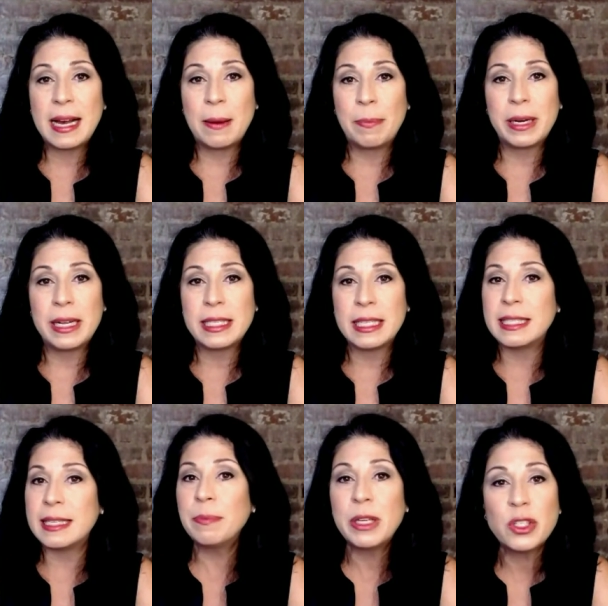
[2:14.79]
companies and
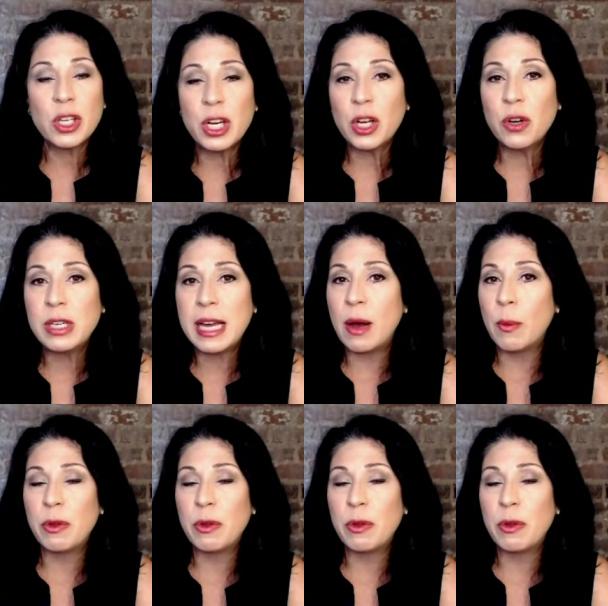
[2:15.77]
something's going to go down,